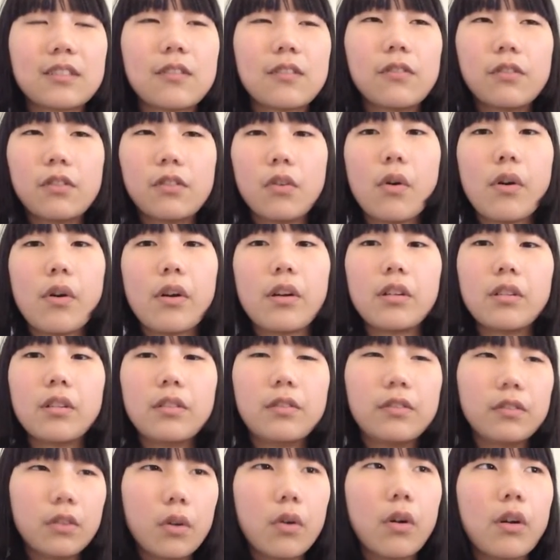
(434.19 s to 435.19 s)

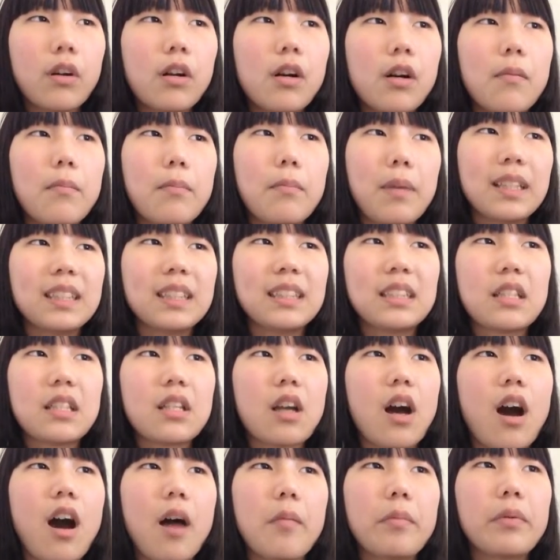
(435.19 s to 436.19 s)
floral bust
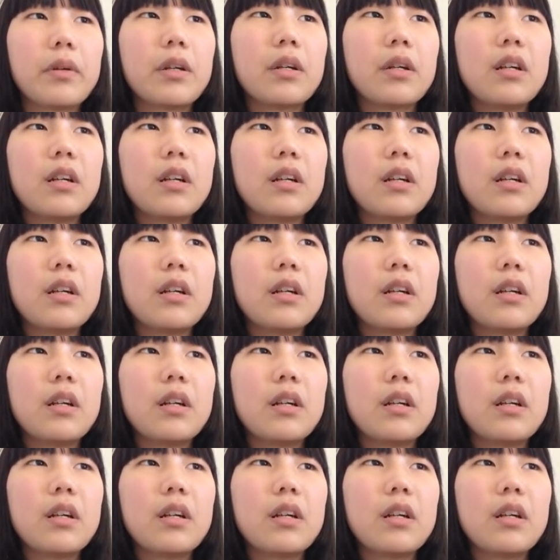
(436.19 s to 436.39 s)
top,